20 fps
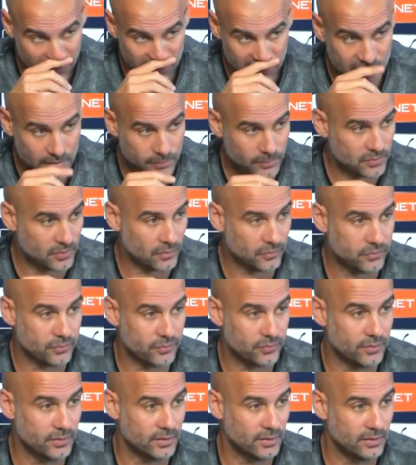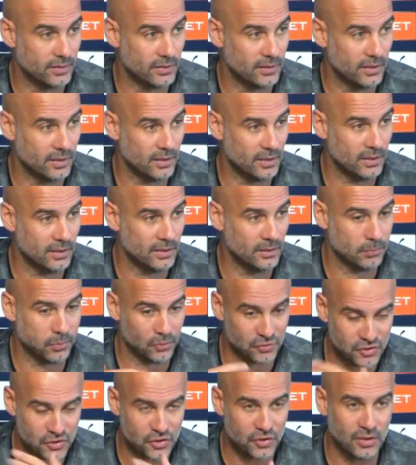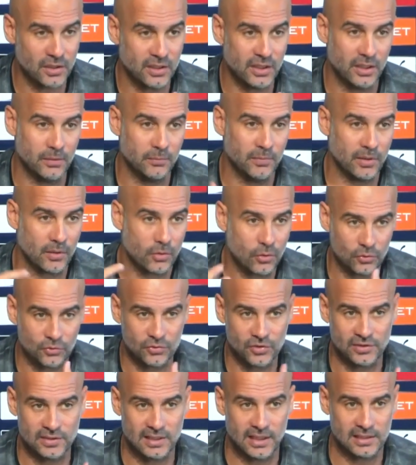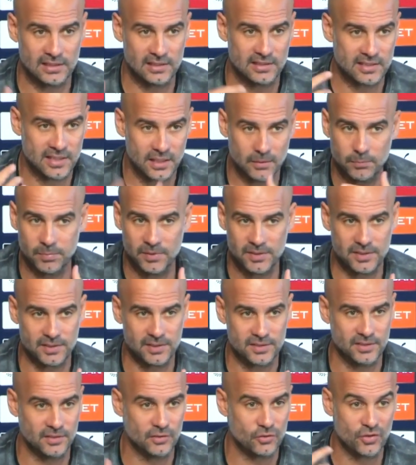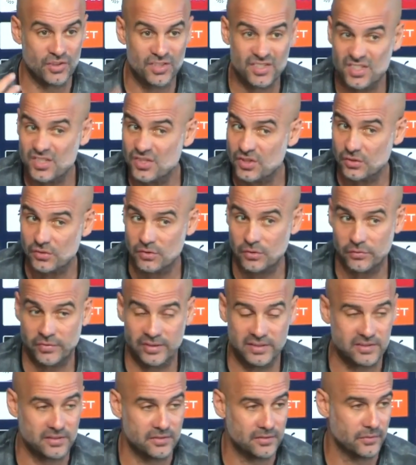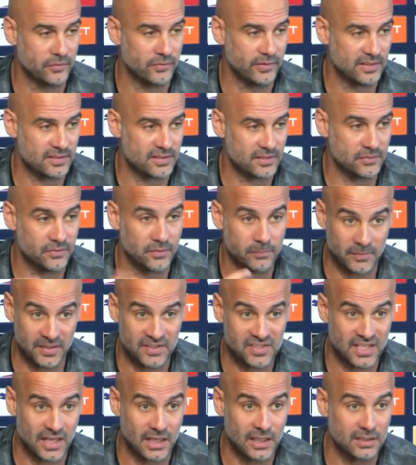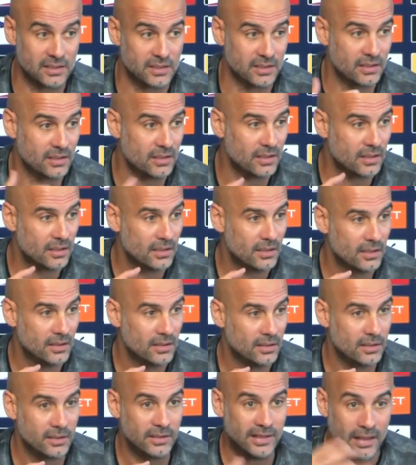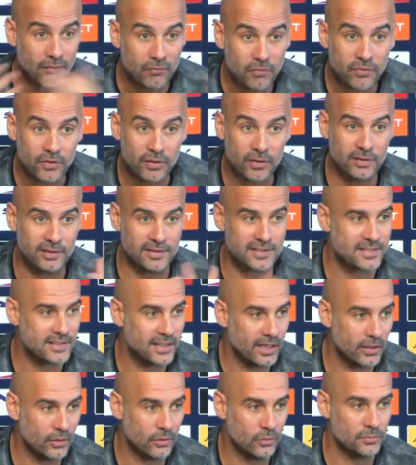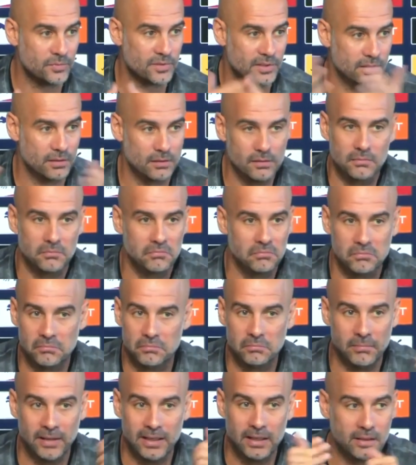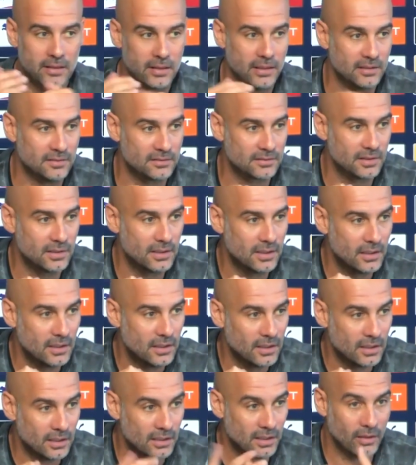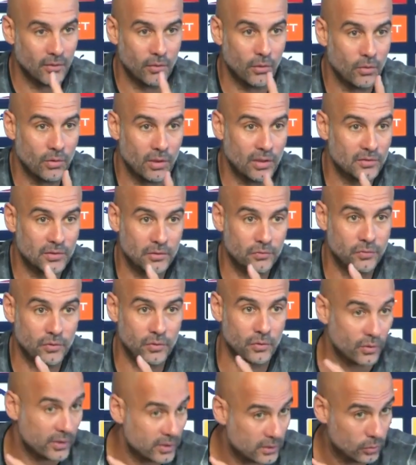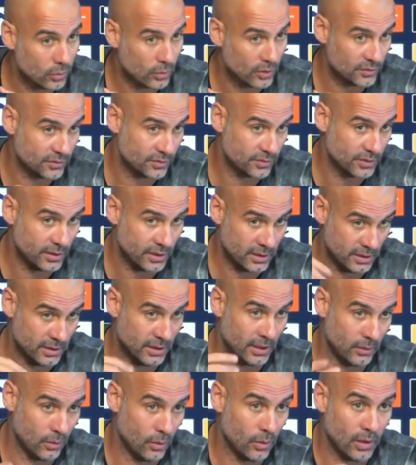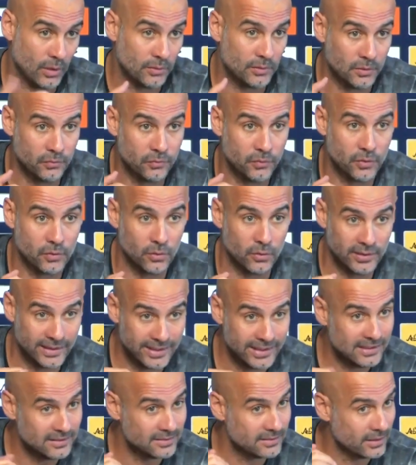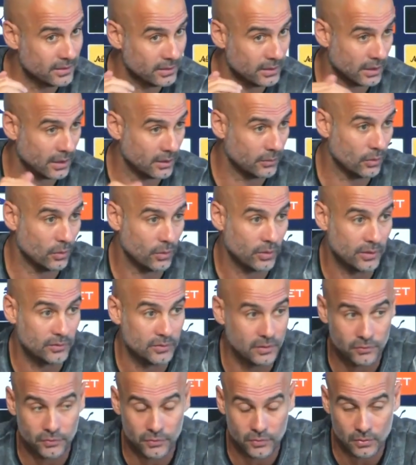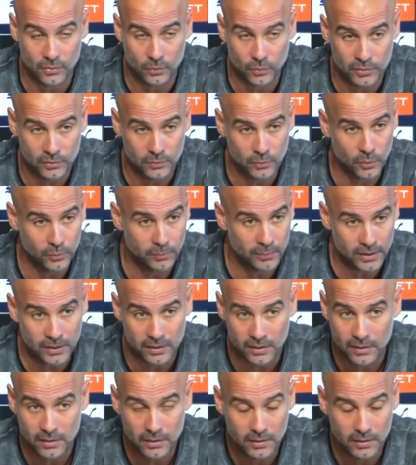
in terms of in a positional game, in a counter-attack, in set pieces, in transitions, offensive, defensive, and mentality, and Anfield, and stadiums, and many things. And I know how difficult it was, and I know how difficult it is, and I know how difficult it will be.